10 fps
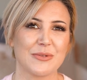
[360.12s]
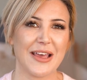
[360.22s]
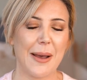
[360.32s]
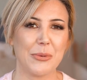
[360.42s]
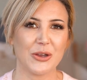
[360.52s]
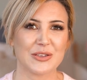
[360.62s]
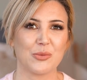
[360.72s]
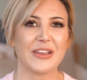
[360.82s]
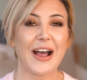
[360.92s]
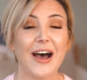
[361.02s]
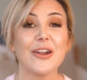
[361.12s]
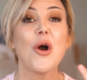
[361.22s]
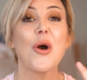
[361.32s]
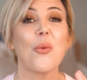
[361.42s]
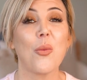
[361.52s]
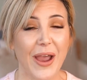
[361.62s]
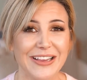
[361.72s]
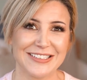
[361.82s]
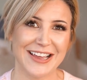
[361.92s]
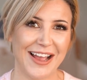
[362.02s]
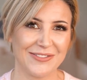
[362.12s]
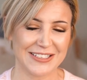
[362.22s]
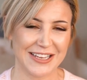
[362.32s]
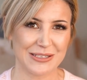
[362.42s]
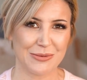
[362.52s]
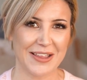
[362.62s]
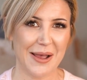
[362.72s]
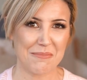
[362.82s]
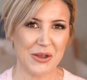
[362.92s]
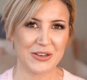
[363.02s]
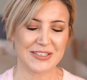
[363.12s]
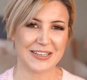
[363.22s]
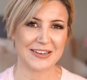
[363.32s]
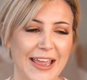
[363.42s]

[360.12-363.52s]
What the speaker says: with that person, we can't wait to have sex with that person.